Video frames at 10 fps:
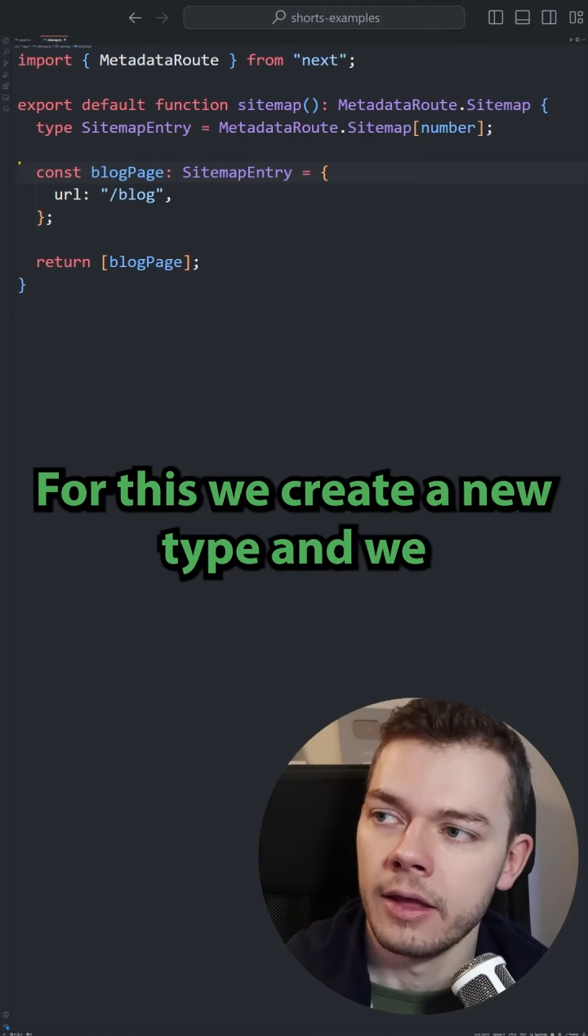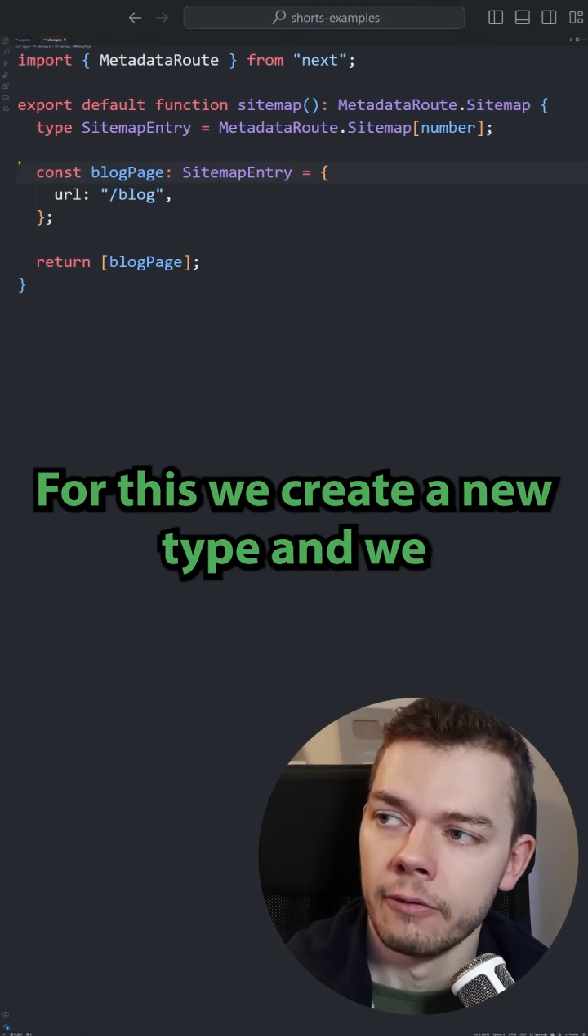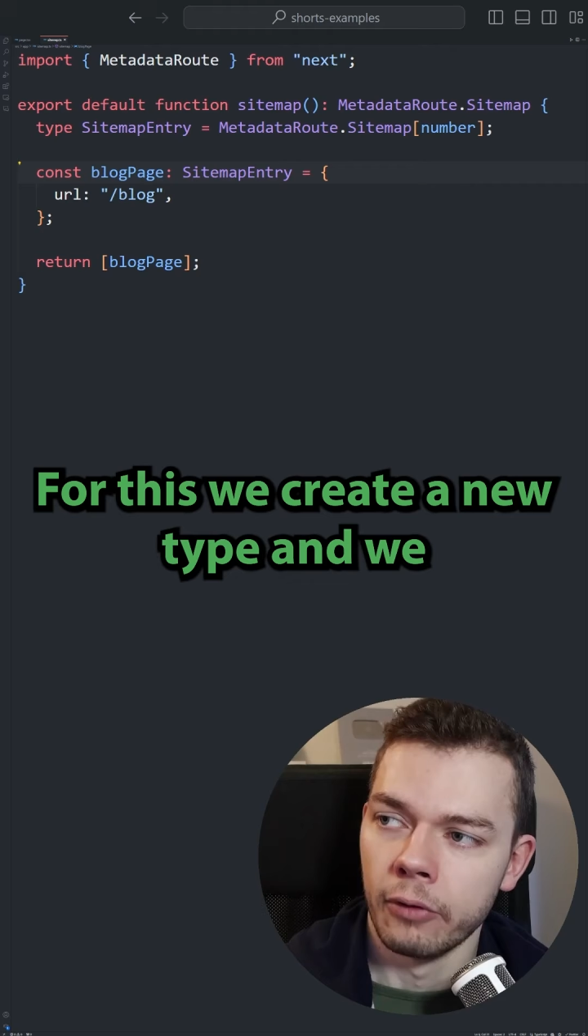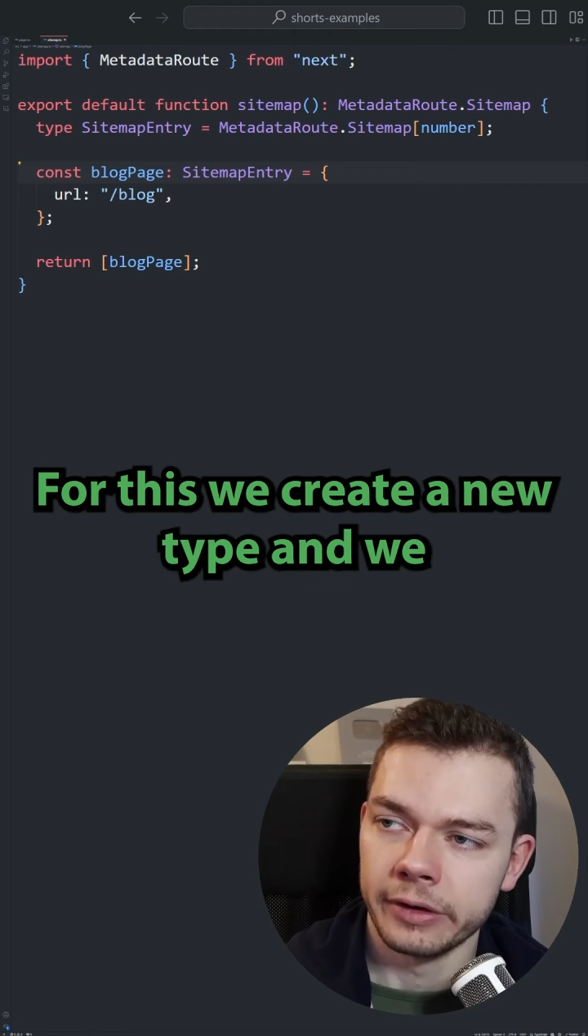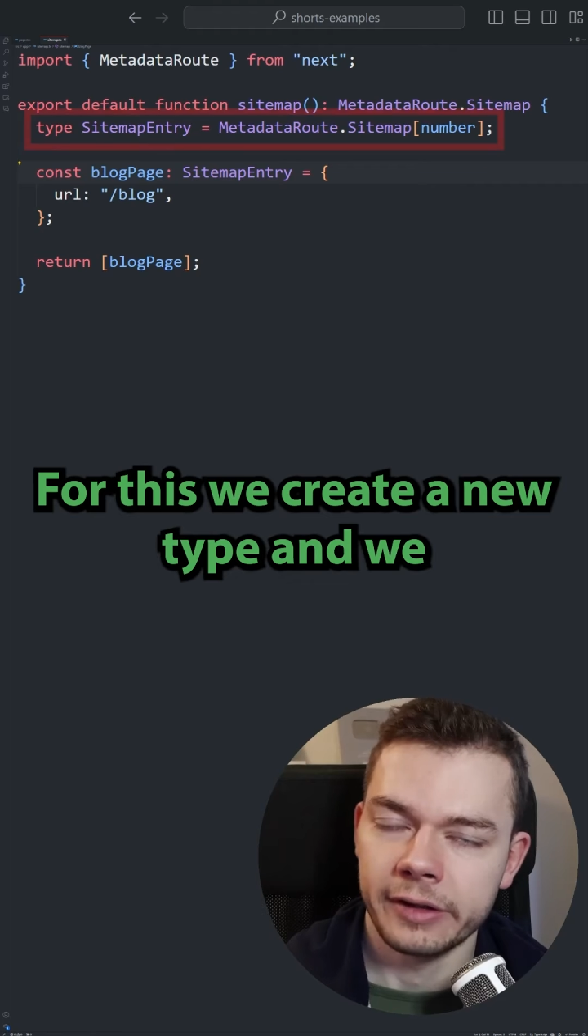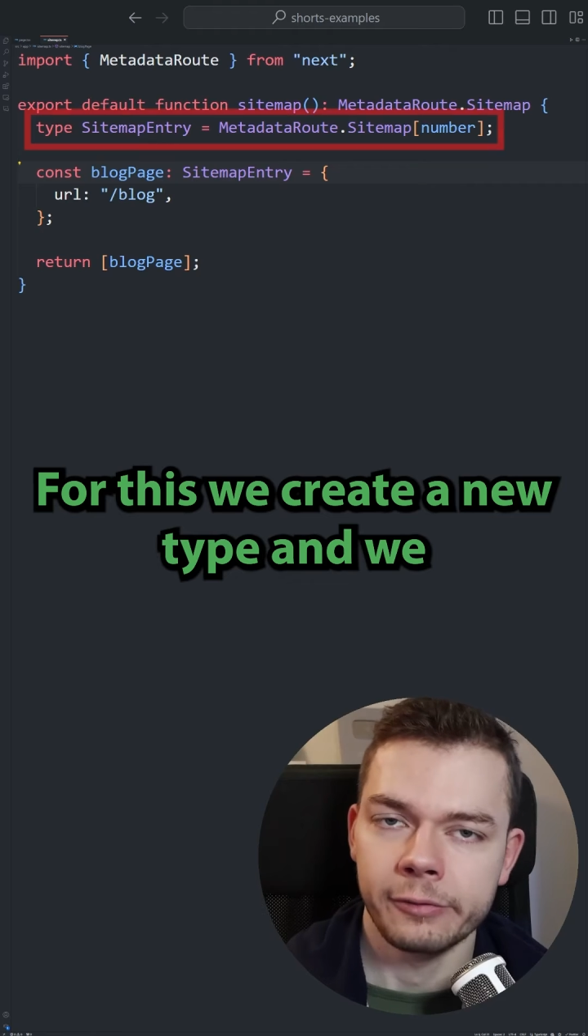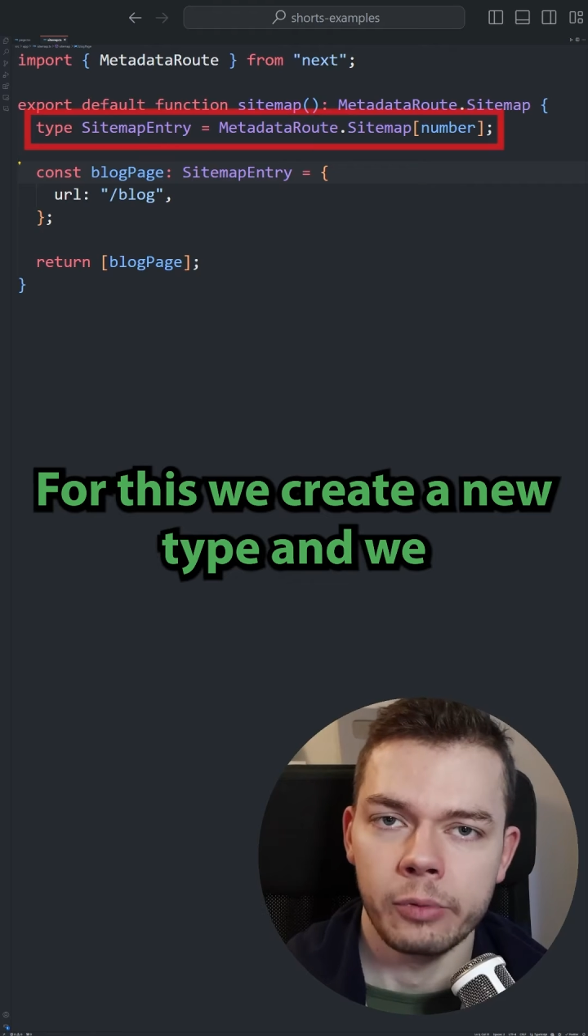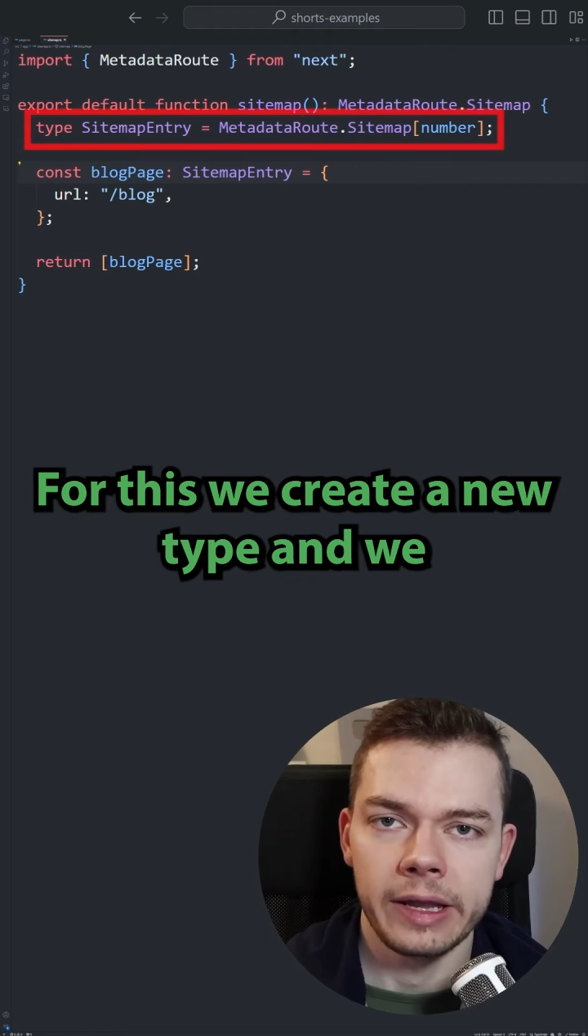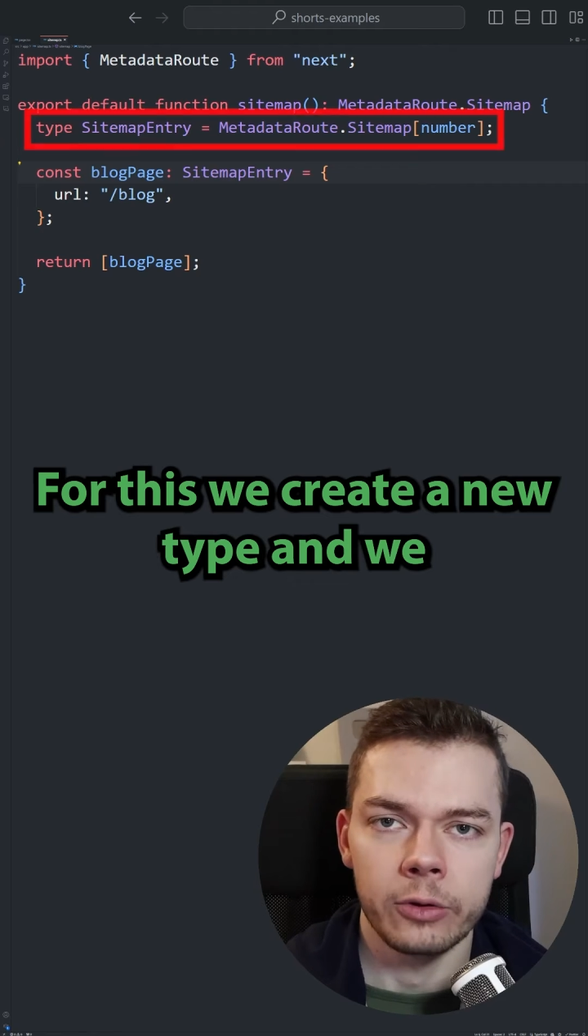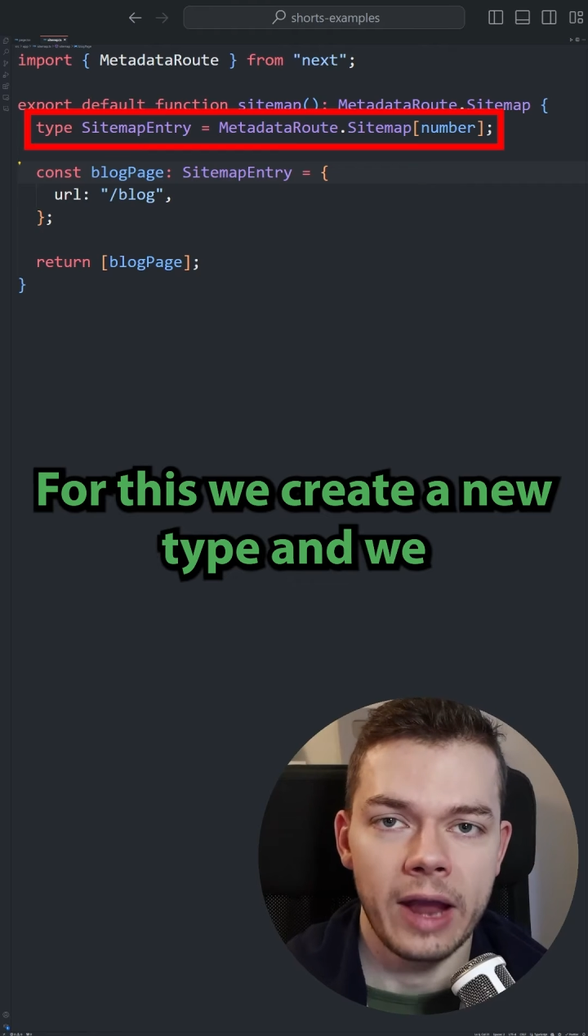For this
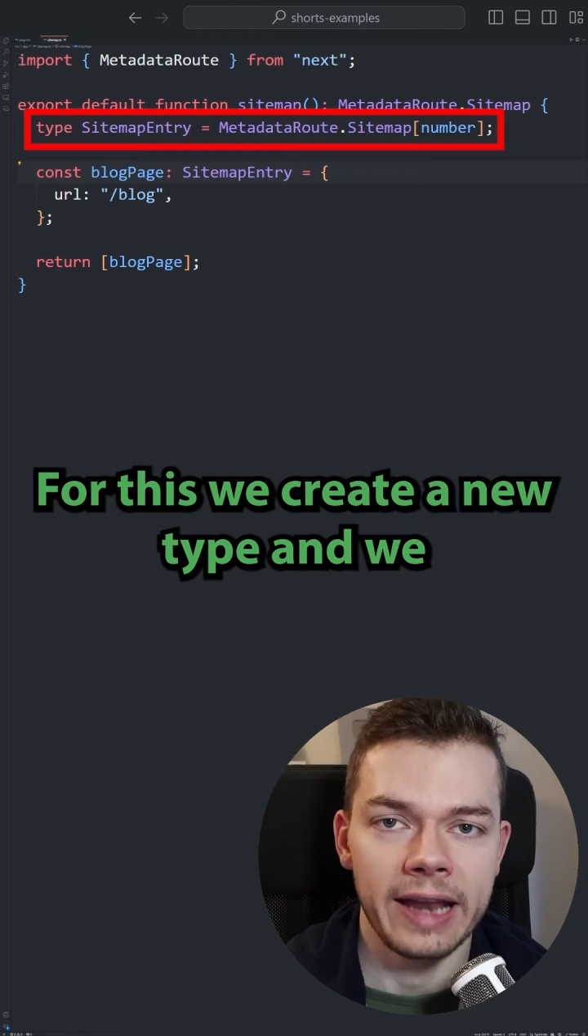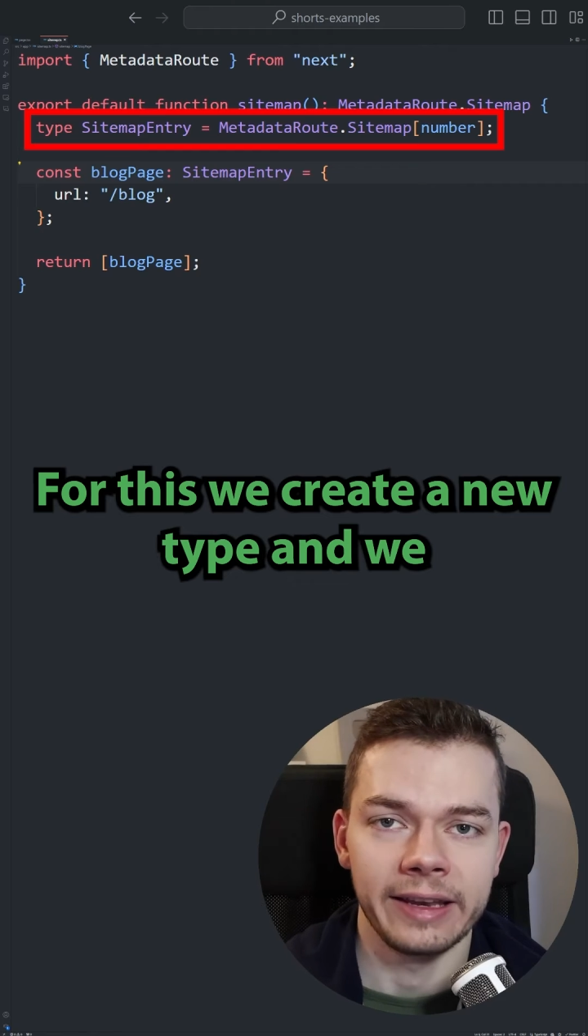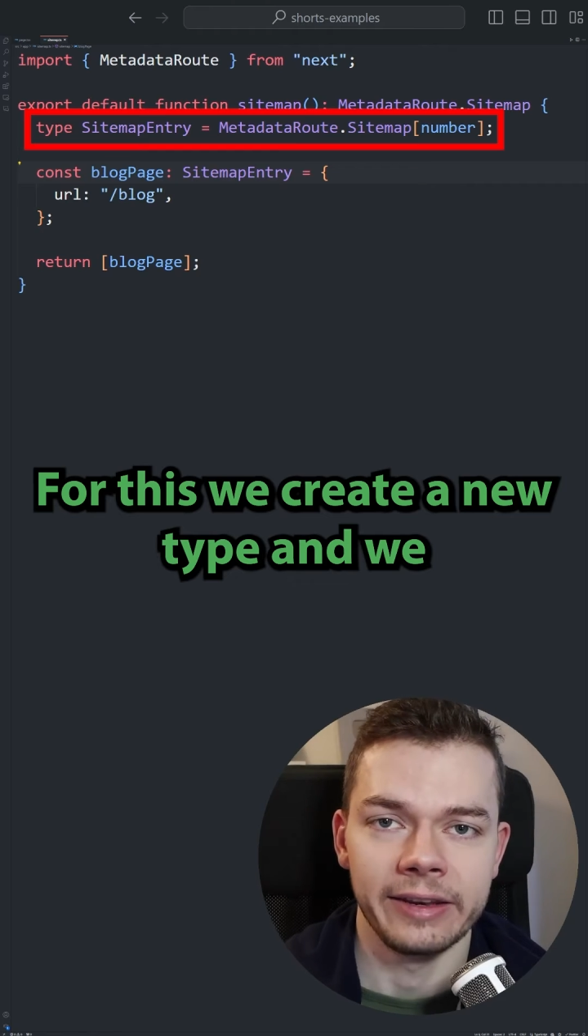we create